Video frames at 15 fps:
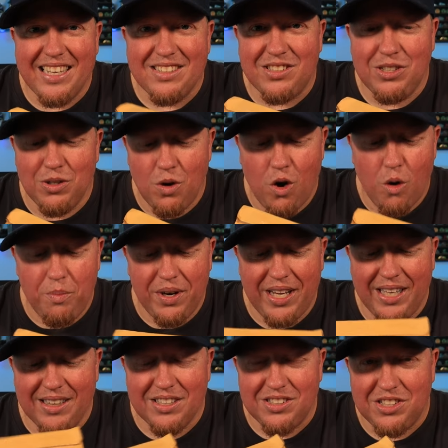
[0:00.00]
get to
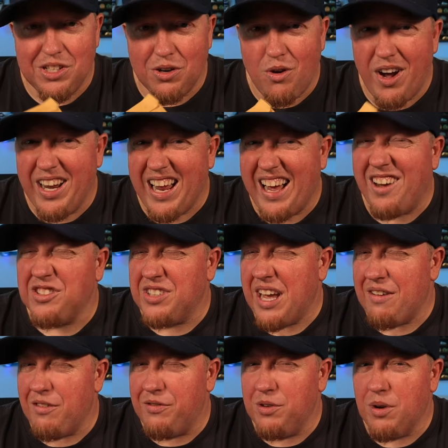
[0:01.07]
opening this geocoin. I also
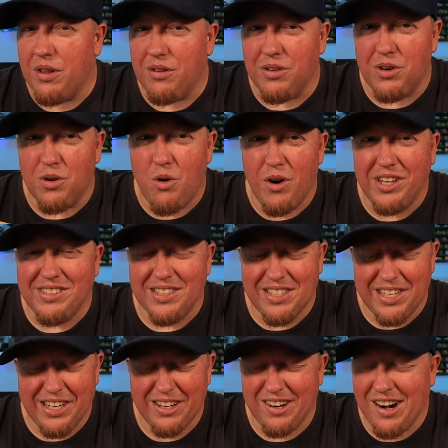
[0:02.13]
have a few other little coins
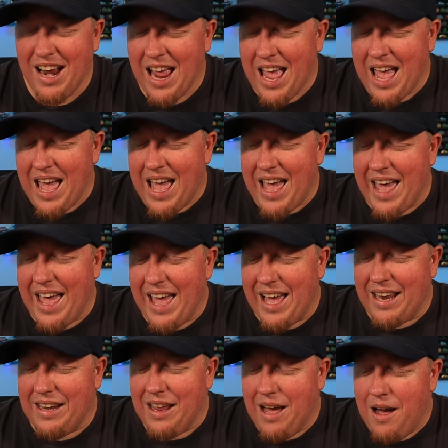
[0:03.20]
in here.
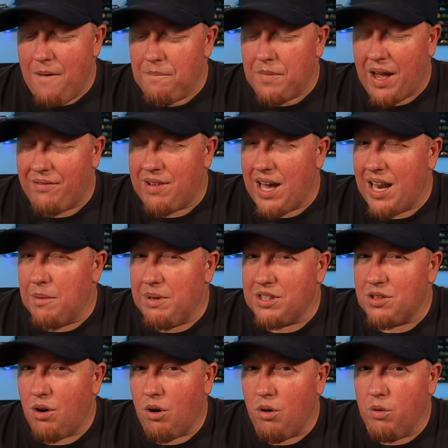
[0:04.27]
And I've kind of
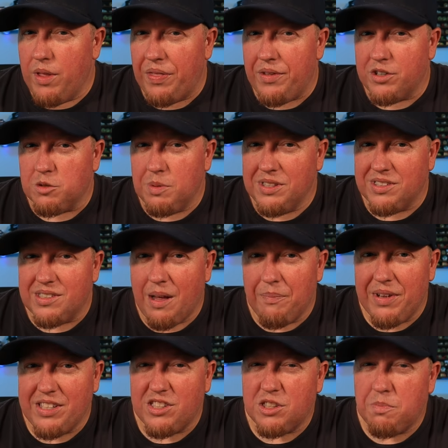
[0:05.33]
been told that there's been
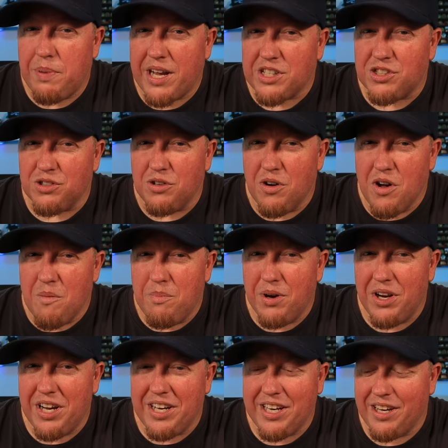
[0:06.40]
something special
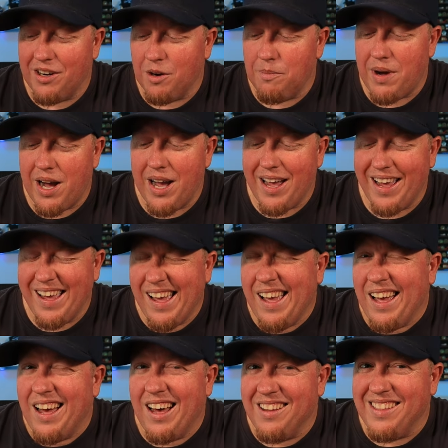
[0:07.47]
put in here by
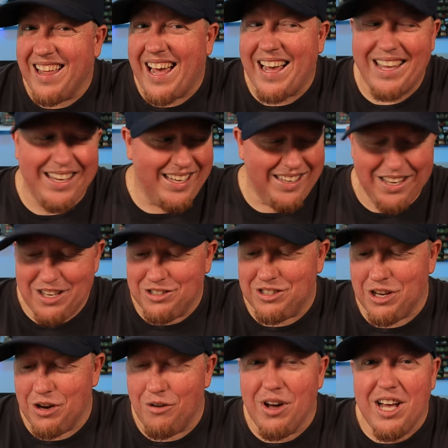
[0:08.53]
a Lackey.
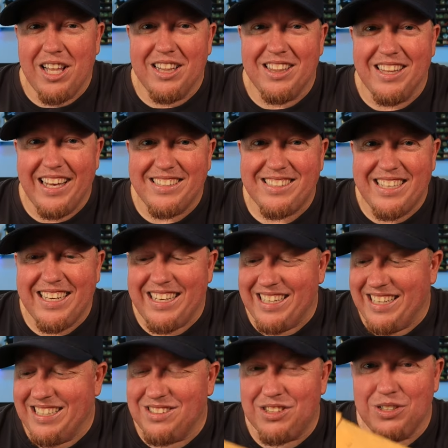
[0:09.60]
So let's
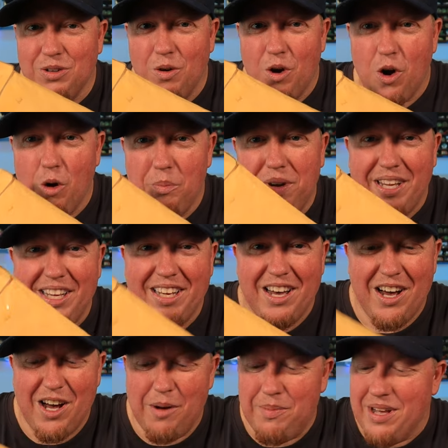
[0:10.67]
get into
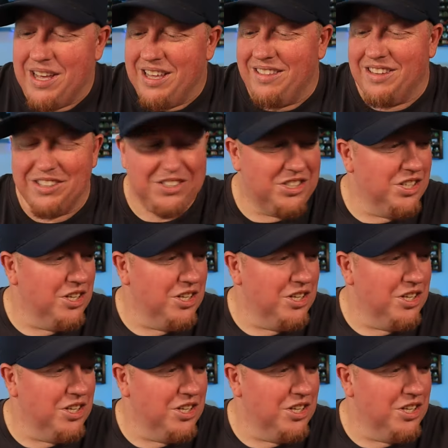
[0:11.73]
opening up this